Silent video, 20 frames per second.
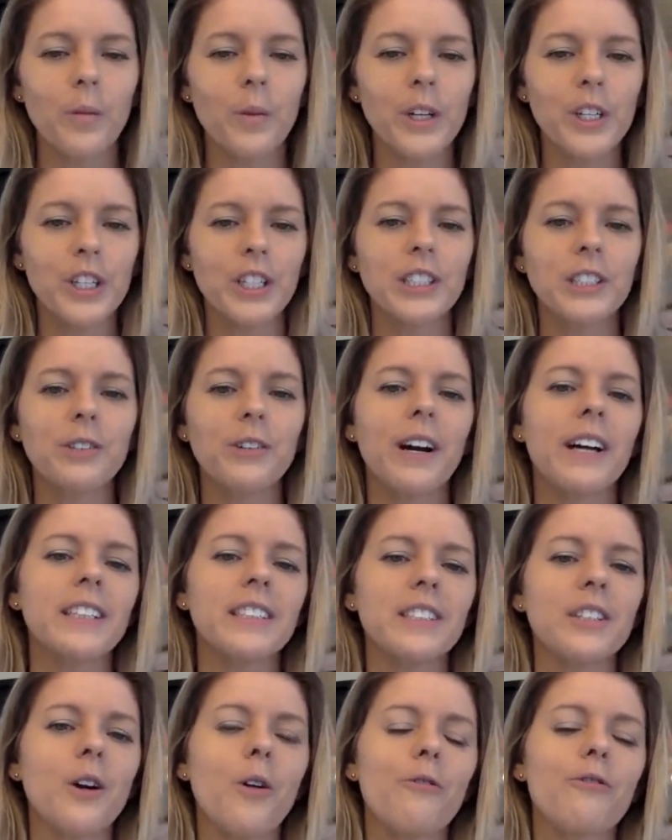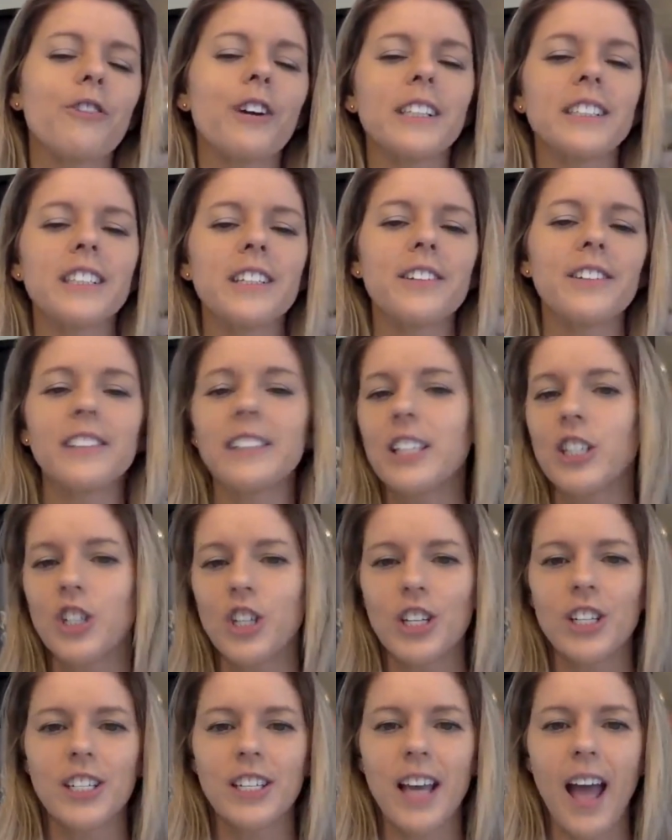which as you guys know for us here in the
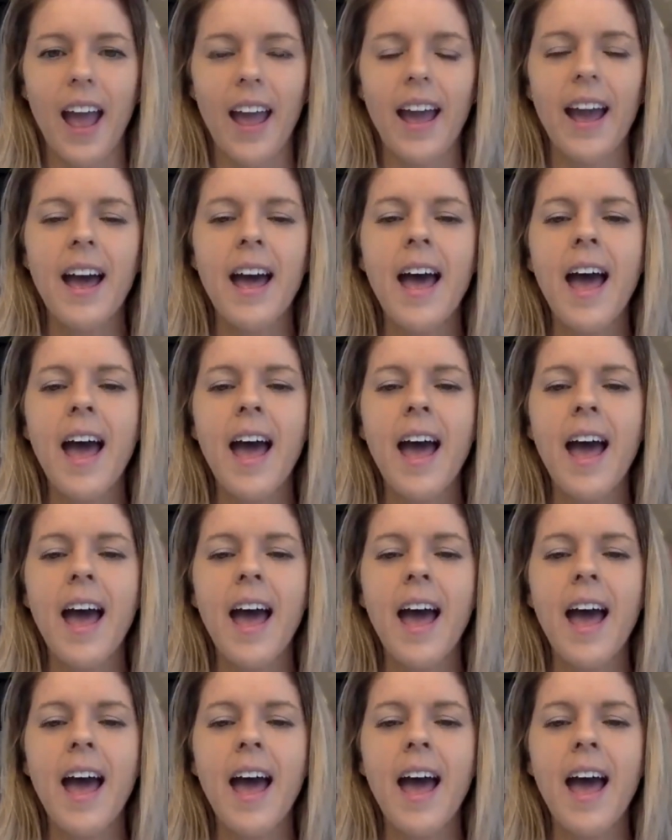GTA